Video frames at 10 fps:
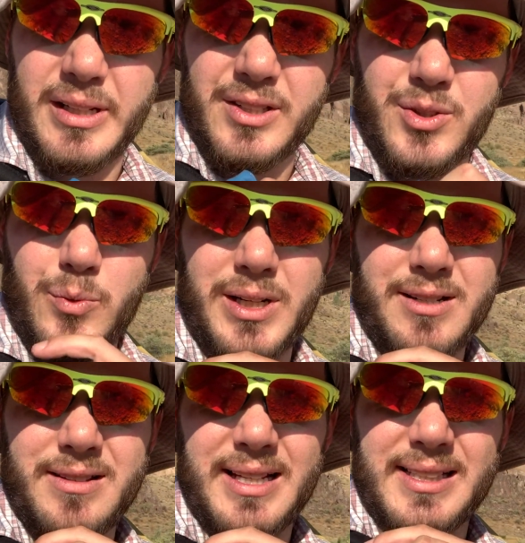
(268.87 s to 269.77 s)
it's the
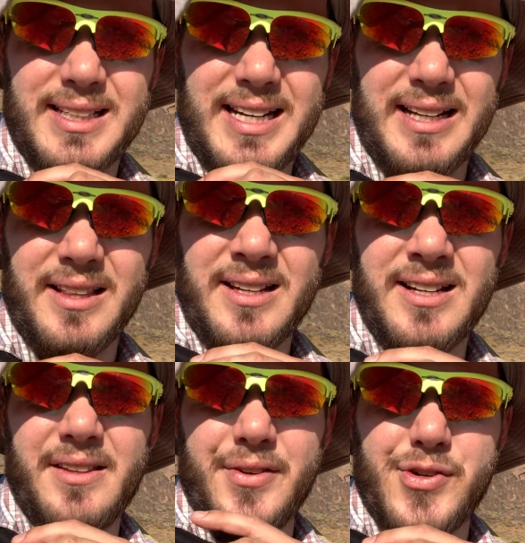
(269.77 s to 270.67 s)
water that's in
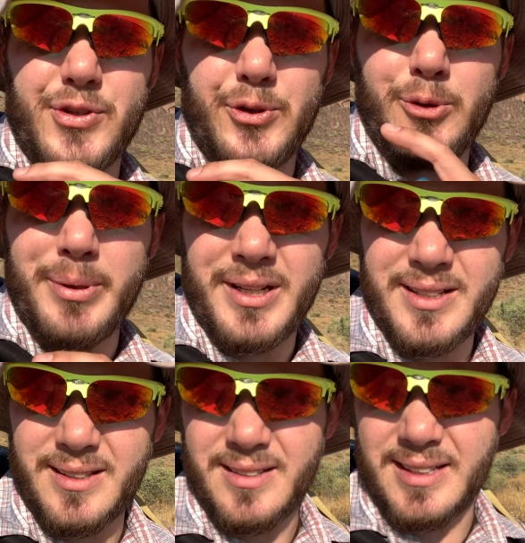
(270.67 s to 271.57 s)
the tube
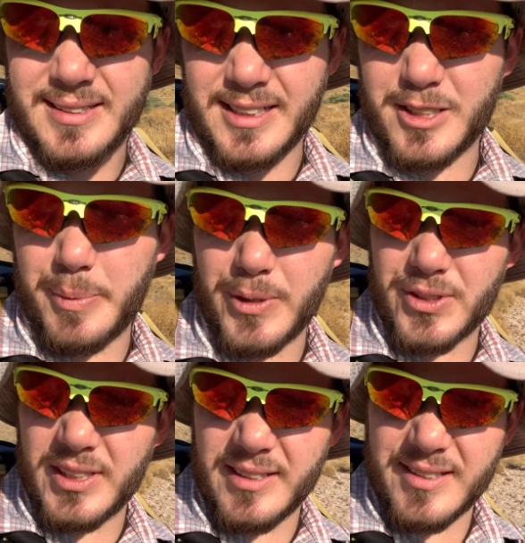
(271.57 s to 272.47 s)
that's
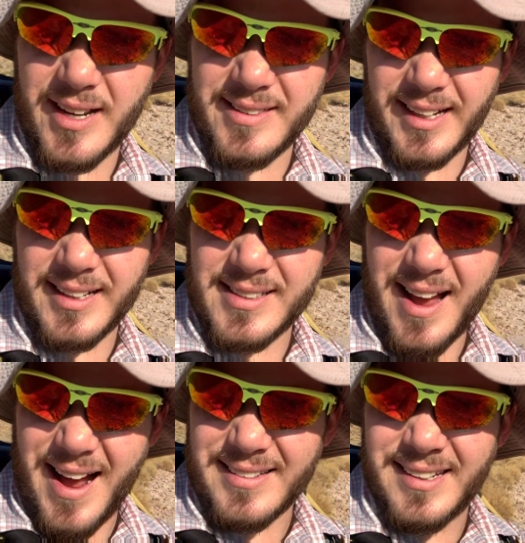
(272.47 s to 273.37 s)
exposed to the sun that gets
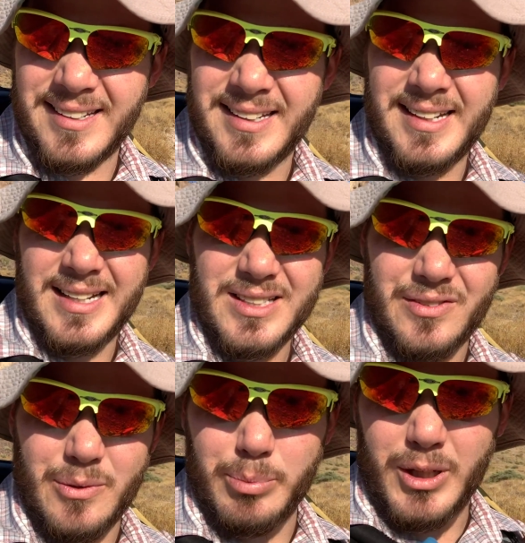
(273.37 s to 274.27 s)
hot.
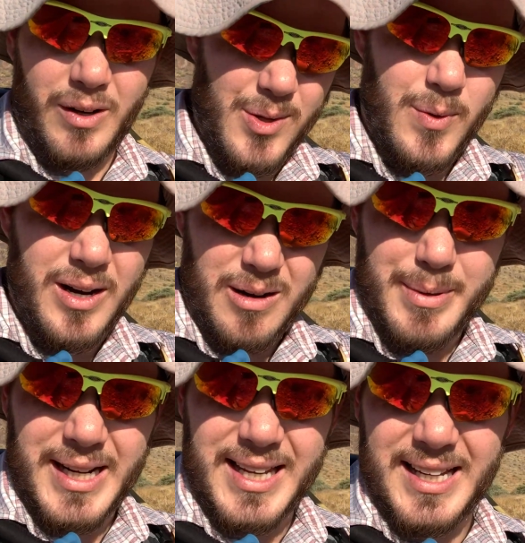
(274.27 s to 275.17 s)
So if you blow all the water
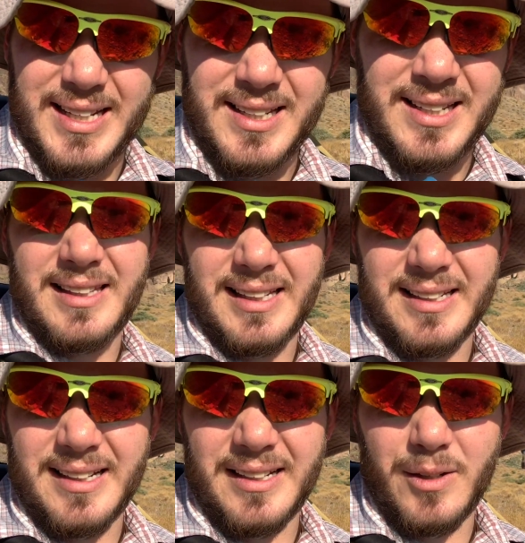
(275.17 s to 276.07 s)
back in,
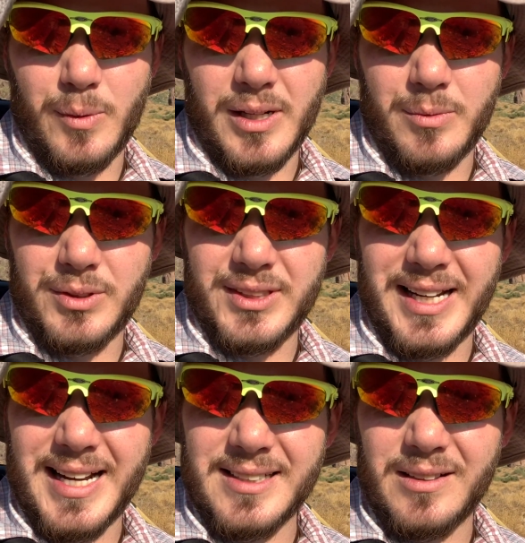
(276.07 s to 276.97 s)
then your water will stay
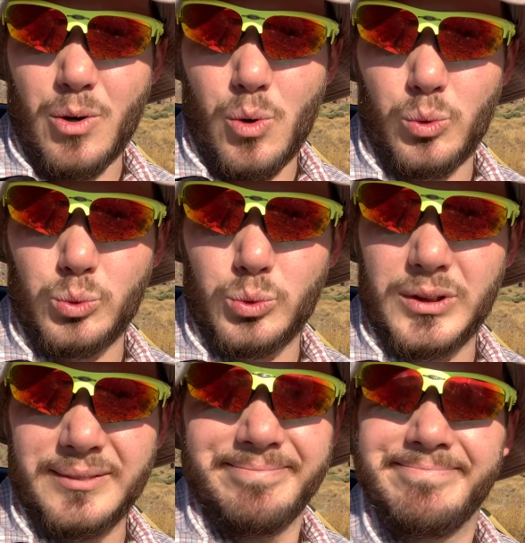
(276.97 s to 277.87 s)
nice and cold.
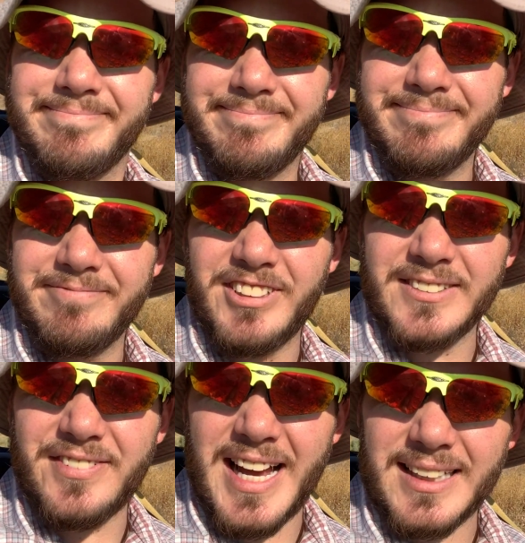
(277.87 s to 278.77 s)

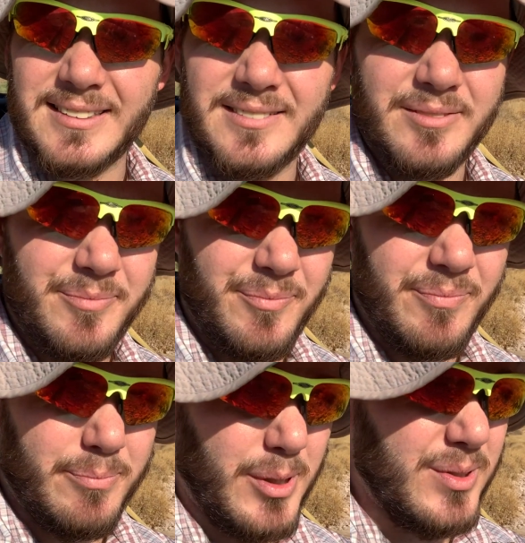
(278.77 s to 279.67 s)
Fun fact,
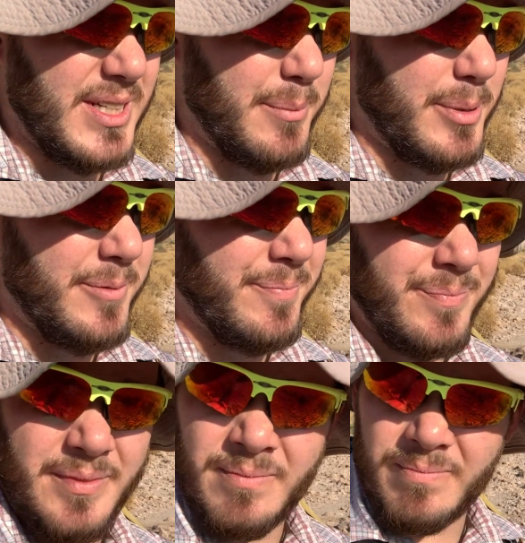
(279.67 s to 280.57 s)
pro tip.
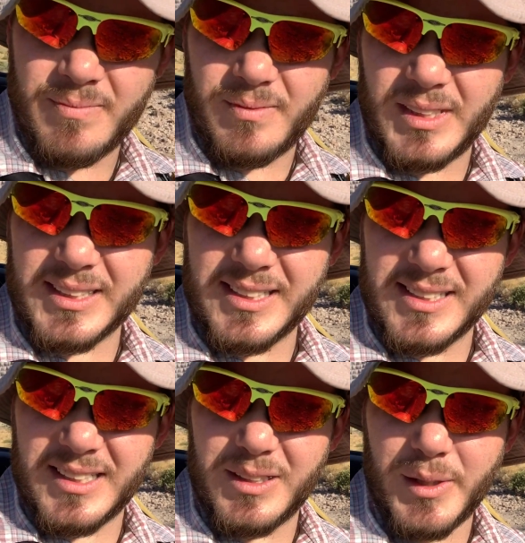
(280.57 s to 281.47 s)
Let's
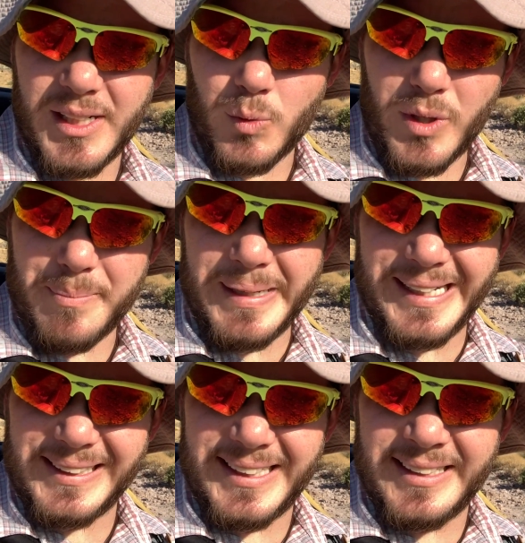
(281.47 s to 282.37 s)
continue on. 1
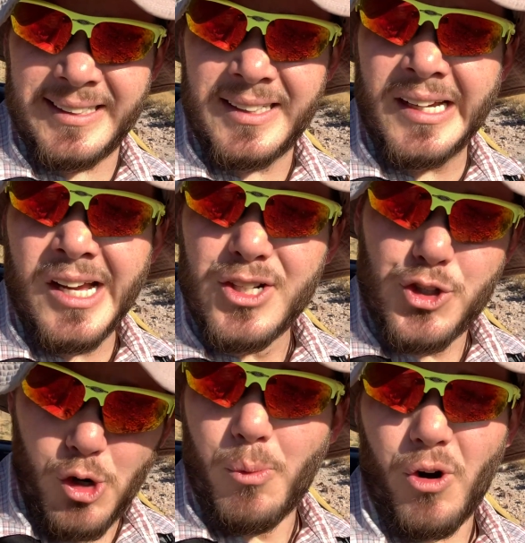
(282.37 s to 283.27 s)
mile in,
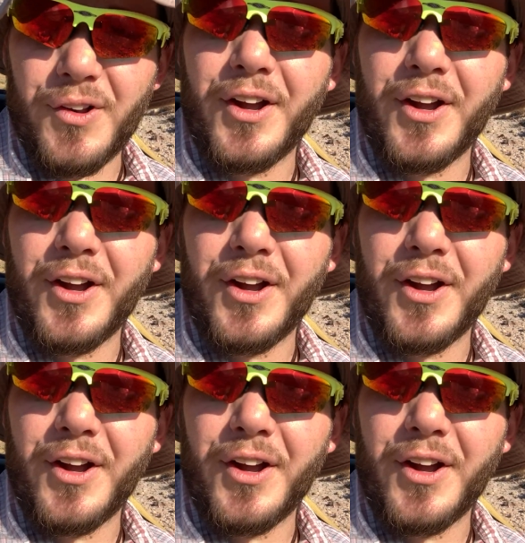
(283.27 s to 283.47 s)
2 more to